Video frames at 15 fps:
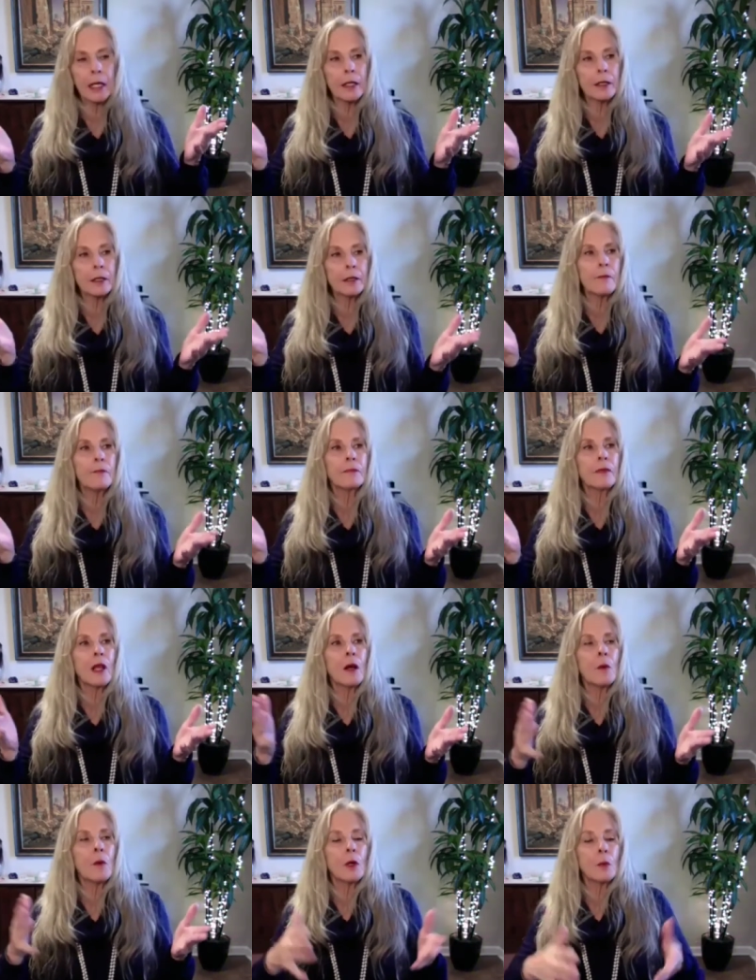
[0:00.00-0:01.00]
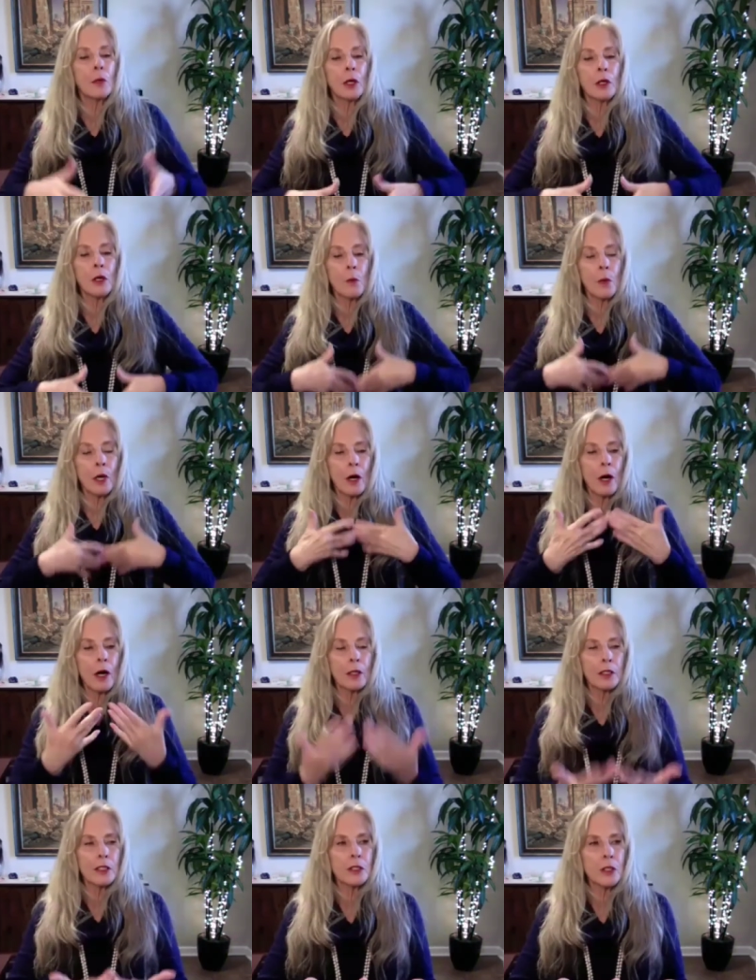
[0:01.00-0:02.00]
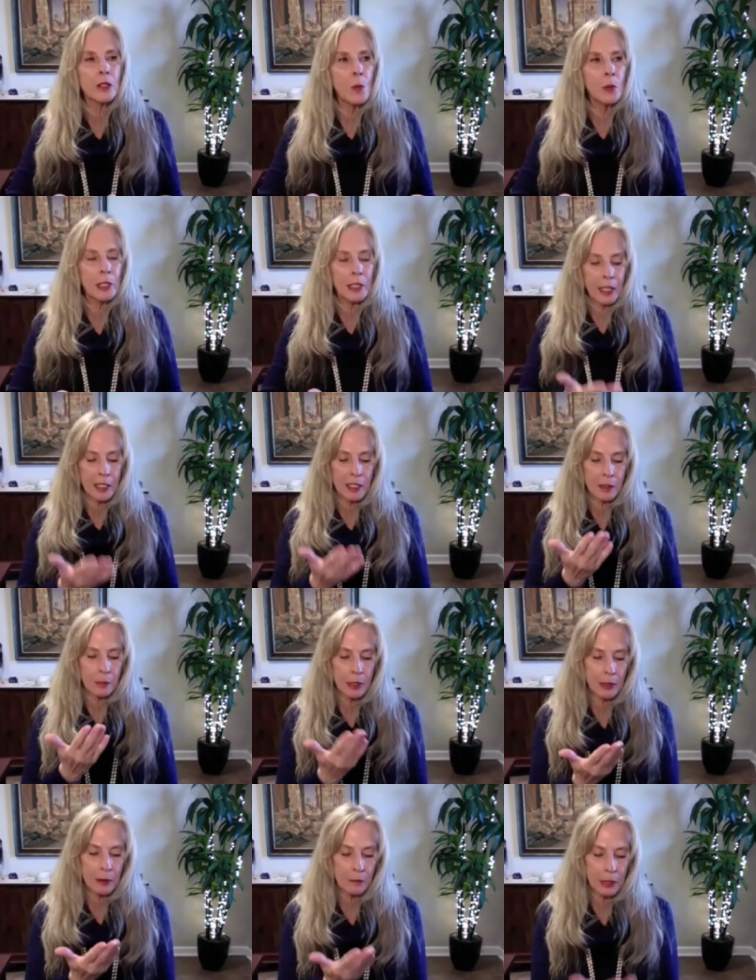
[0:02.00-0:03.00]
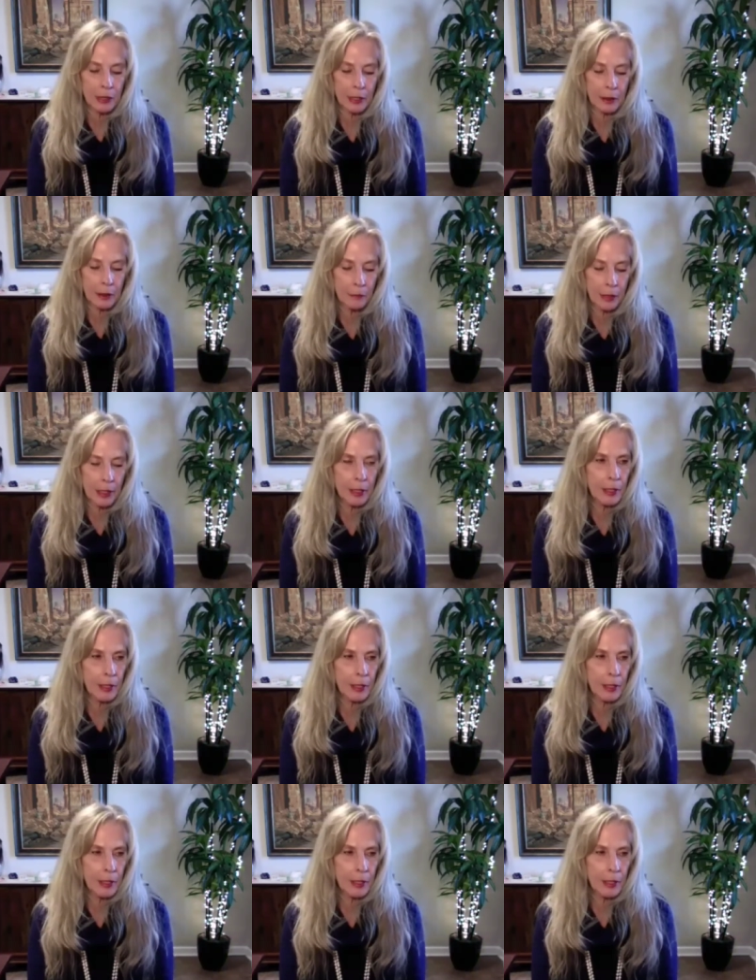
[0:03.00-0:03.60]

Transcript: And when our heart is open, yes, we